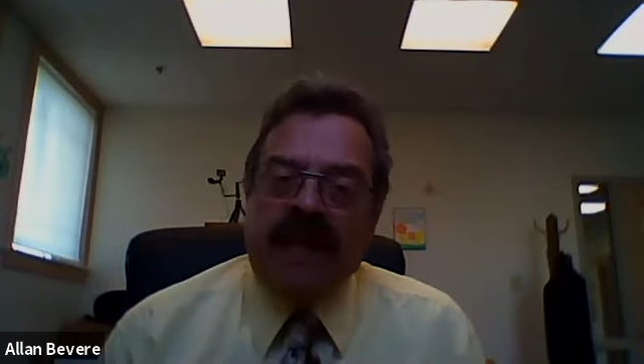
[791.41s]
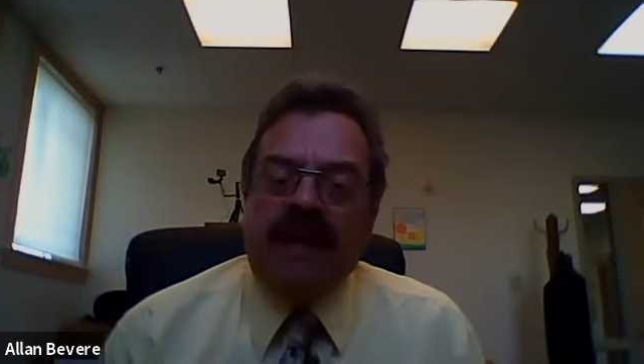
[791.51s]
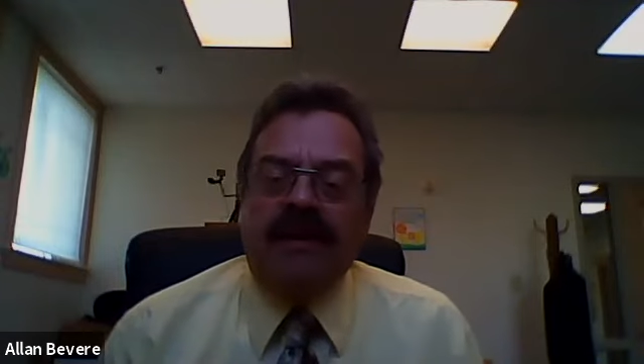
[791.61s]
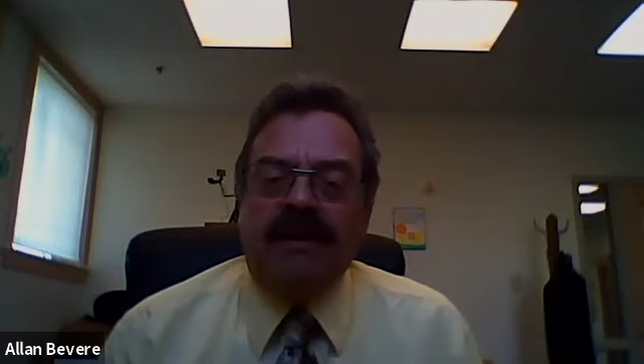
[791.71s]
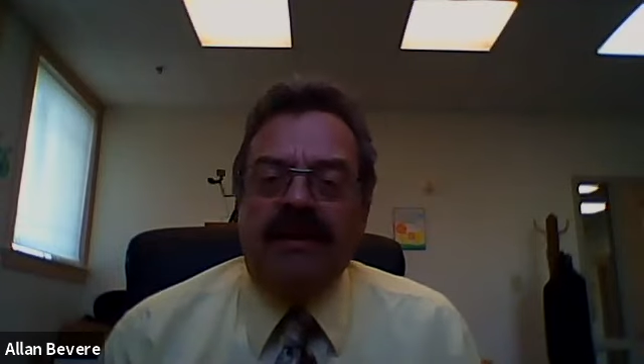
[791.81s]

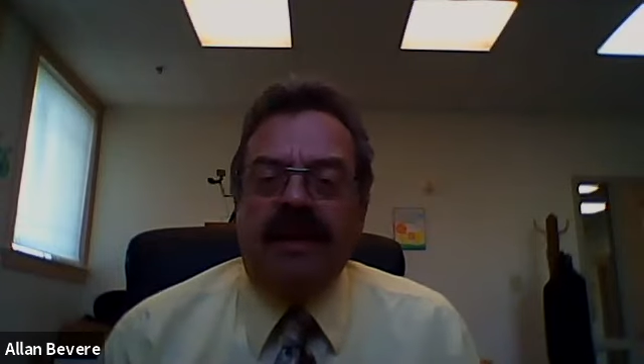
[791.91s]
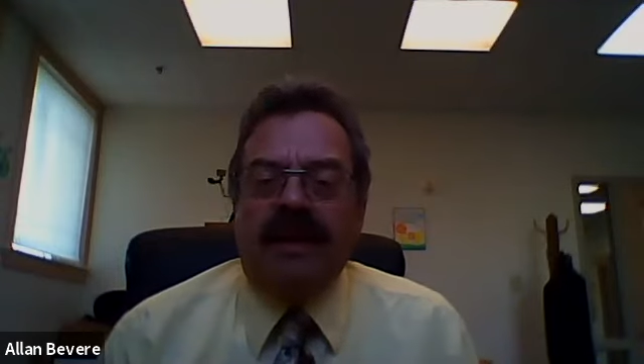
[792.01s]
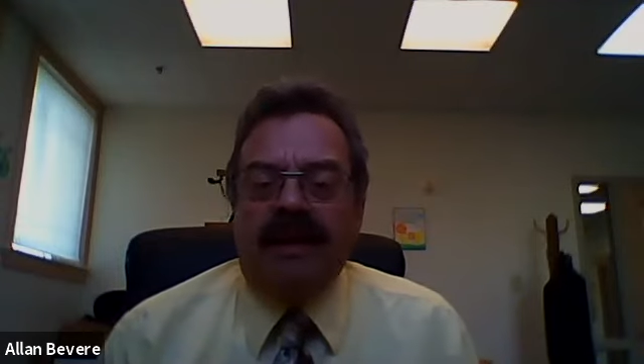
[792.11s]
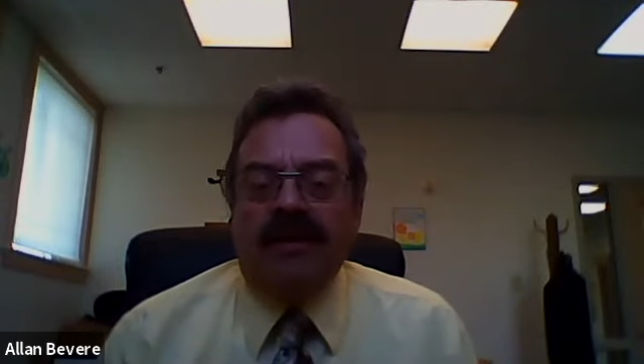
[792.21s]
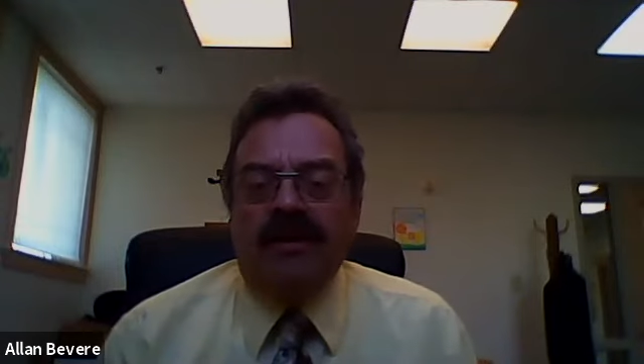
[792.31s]
and
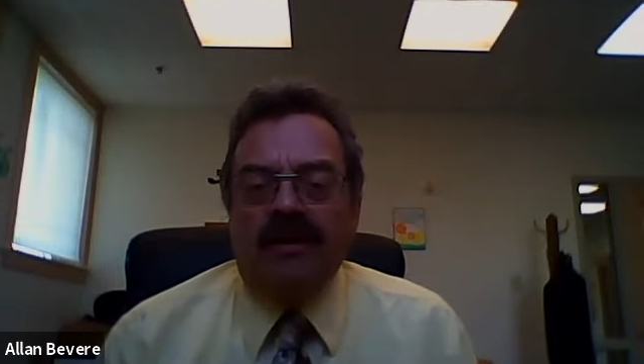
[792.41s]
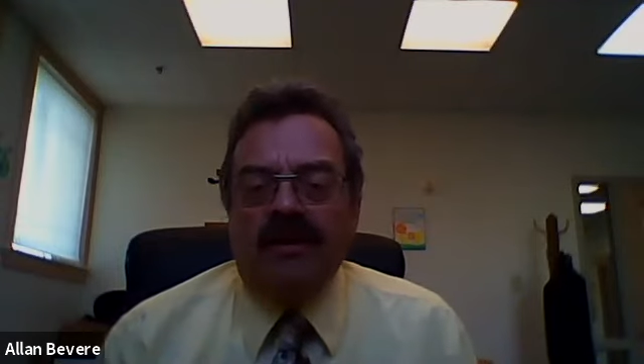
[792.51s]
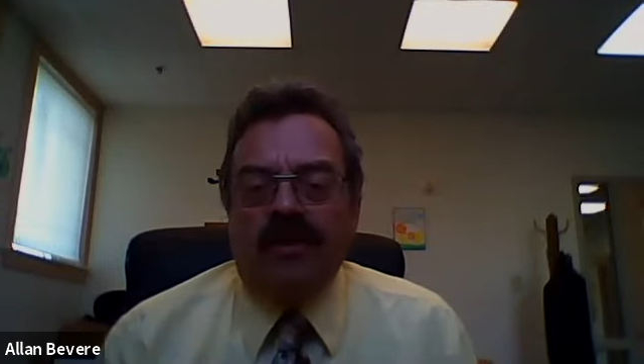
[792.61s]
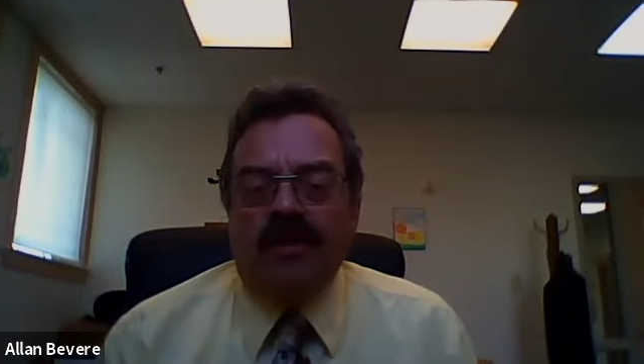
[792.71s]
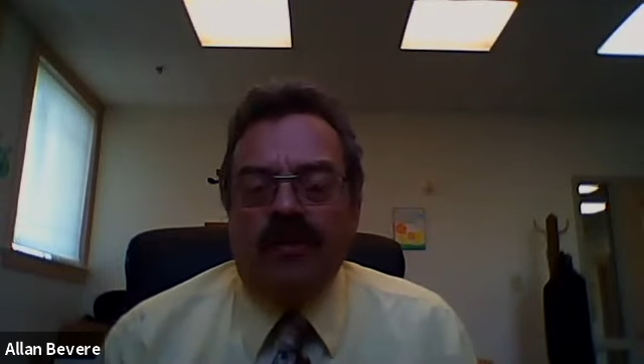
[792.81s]
yet
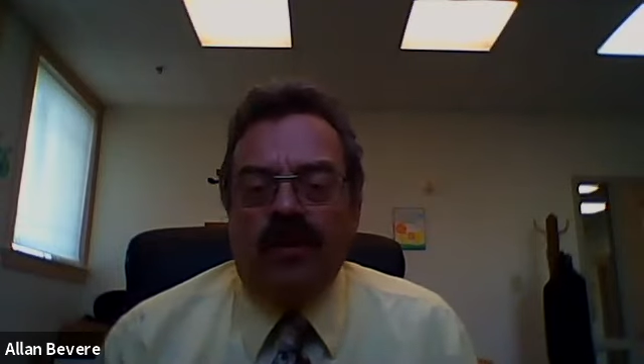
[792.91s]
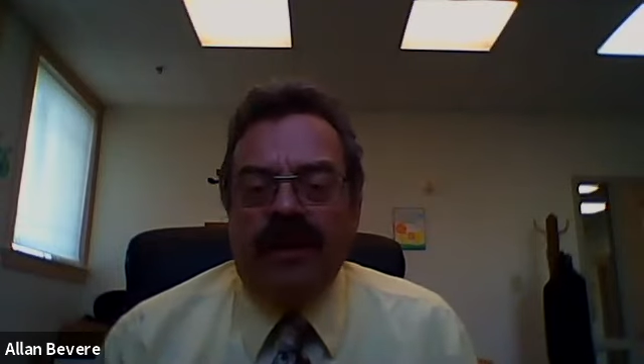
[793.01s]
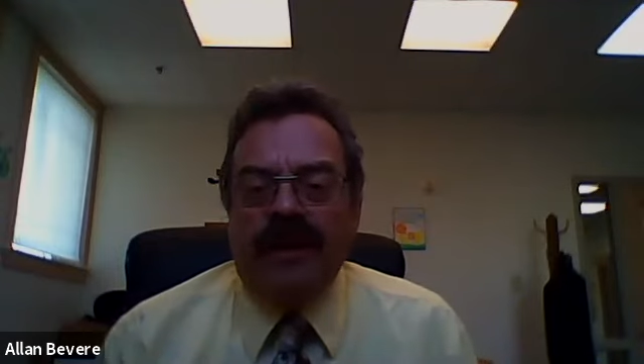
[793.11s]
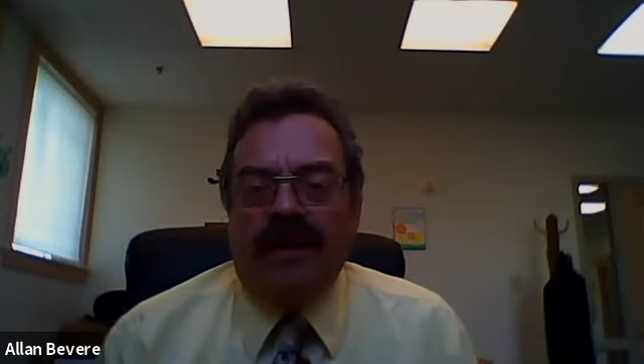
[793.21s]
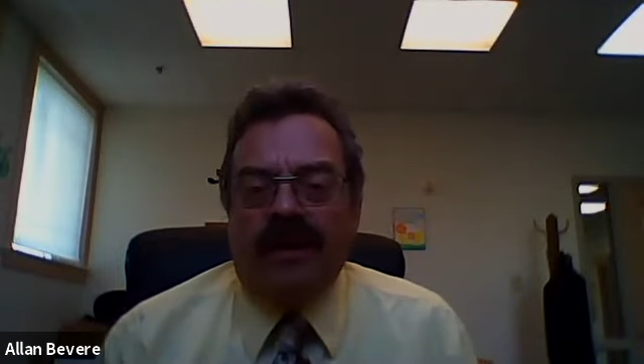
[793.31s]

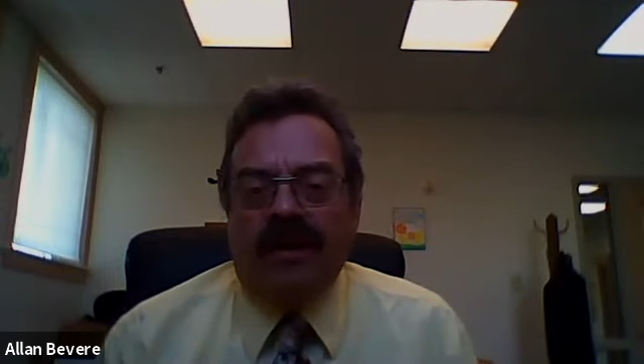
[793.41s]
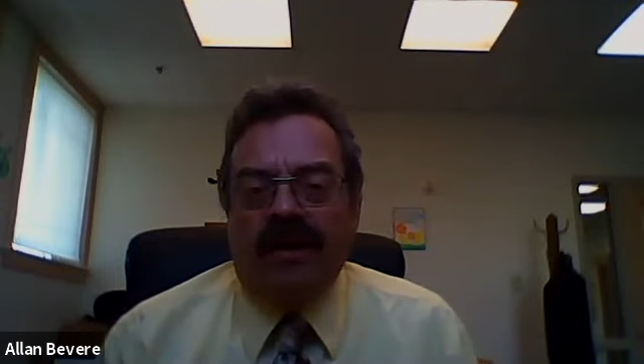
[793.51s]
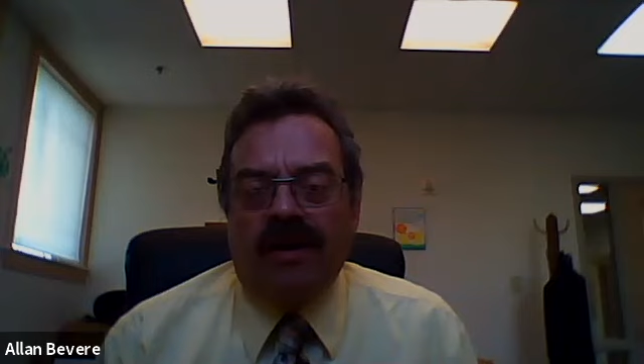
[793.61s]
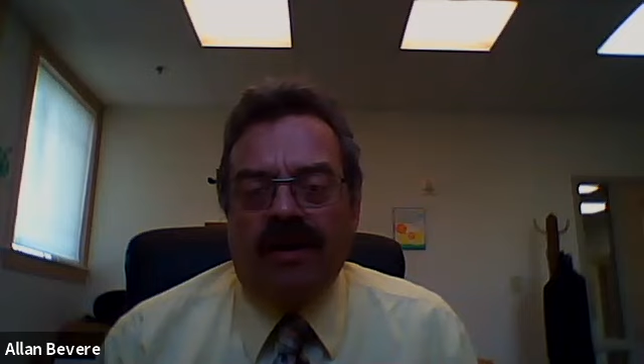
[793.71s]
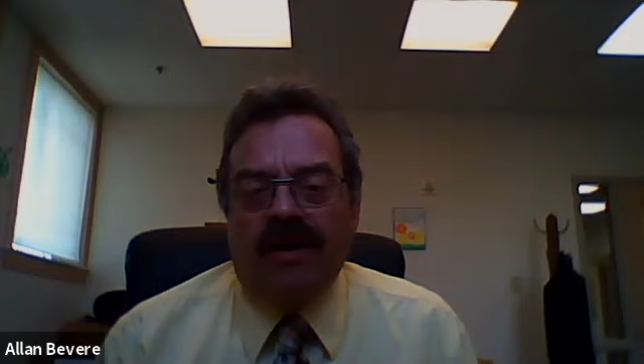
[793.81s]
we
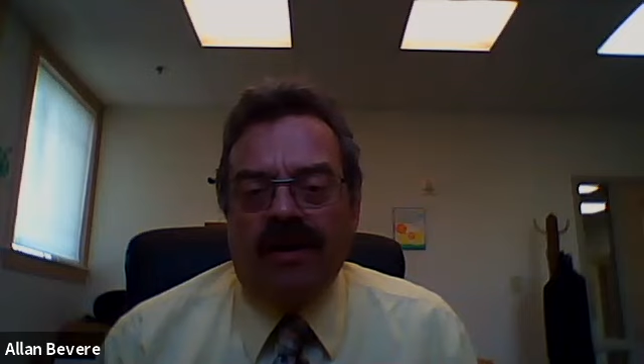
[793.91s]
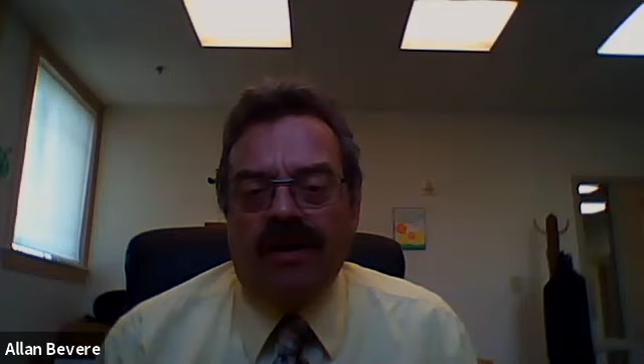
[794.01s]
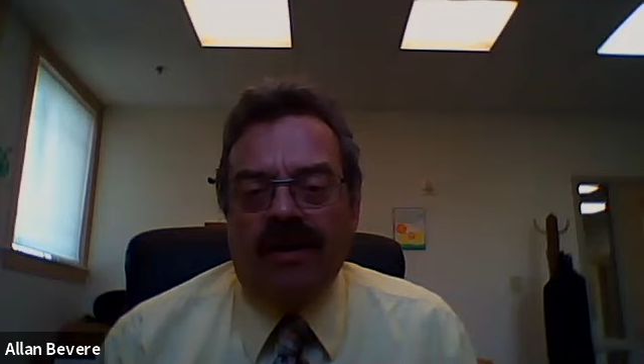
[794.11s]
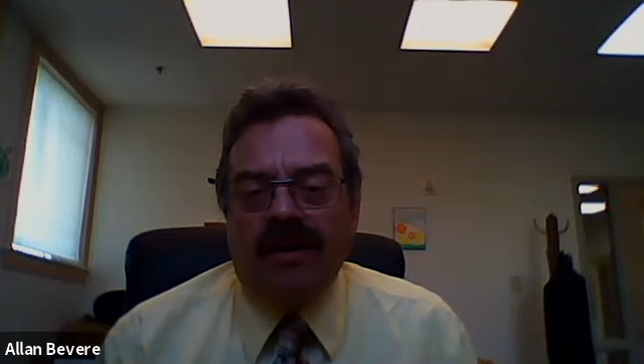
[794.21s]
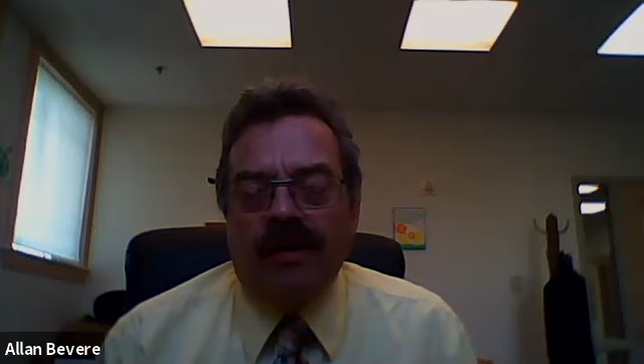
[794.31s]
are
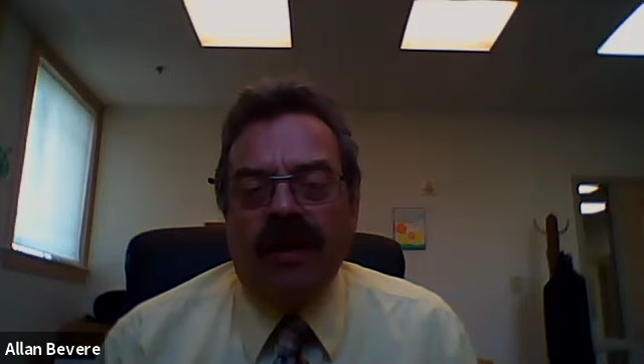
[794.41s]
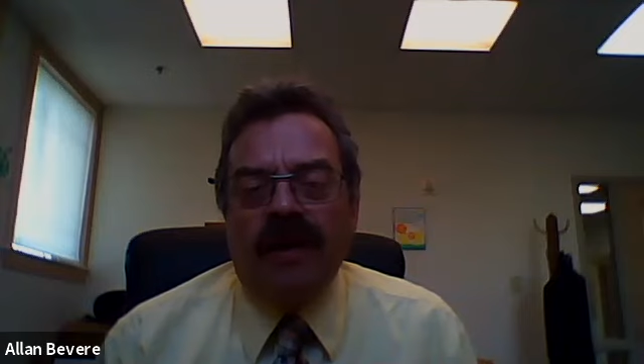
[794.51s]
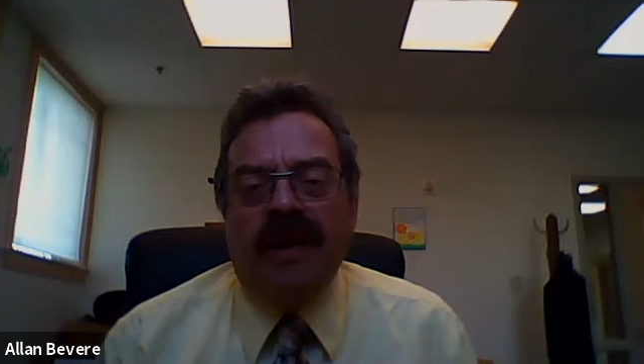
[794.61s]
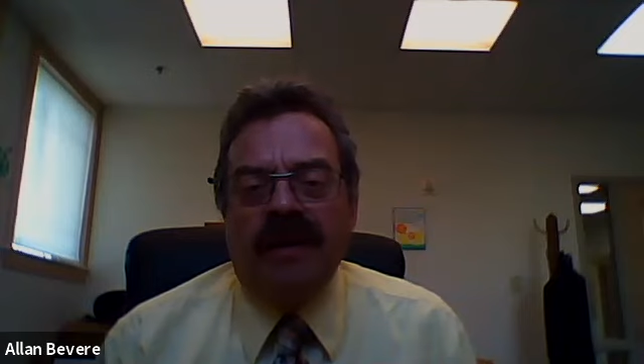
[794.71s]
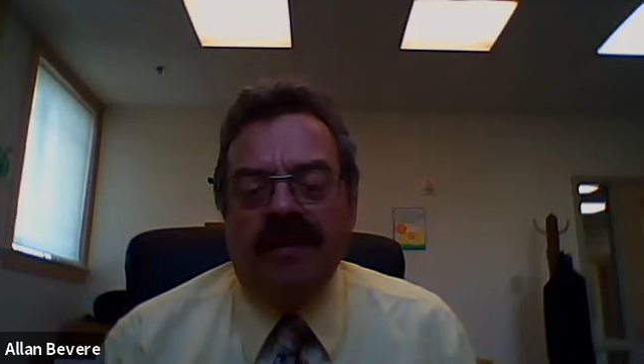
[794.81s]

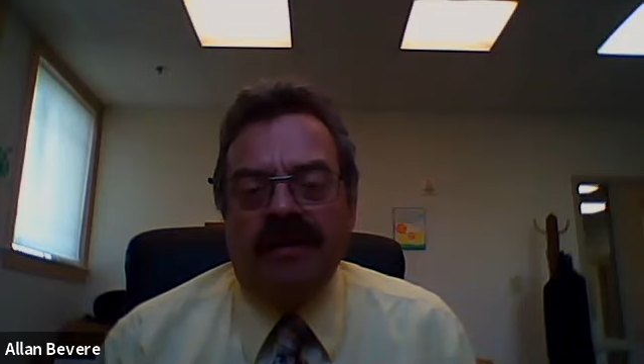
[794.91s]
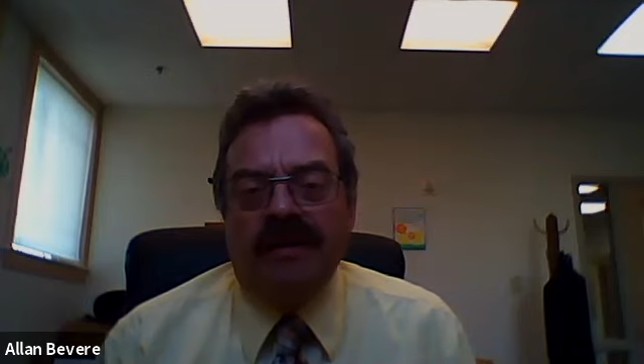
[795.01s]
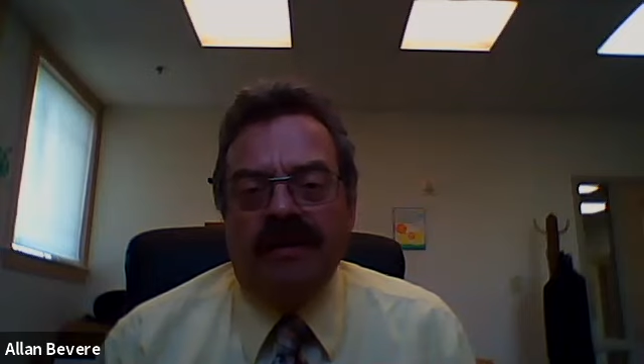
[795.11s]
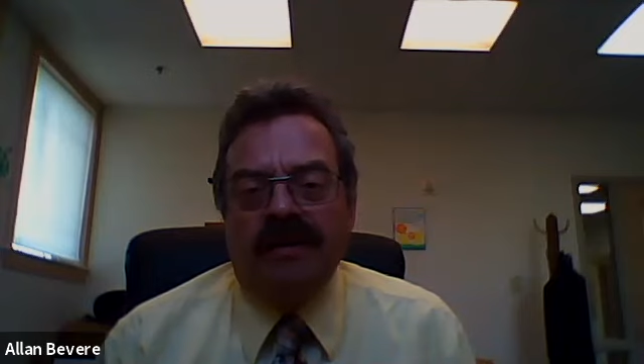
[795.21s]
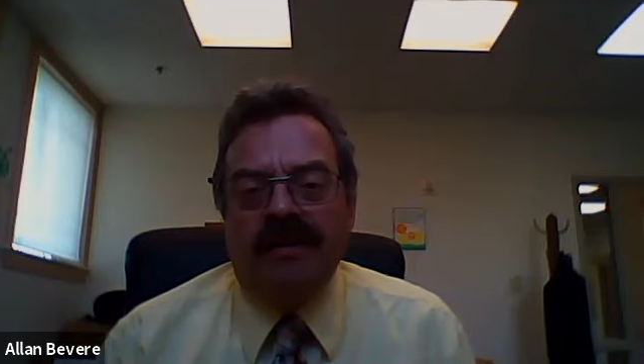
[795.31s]
reminded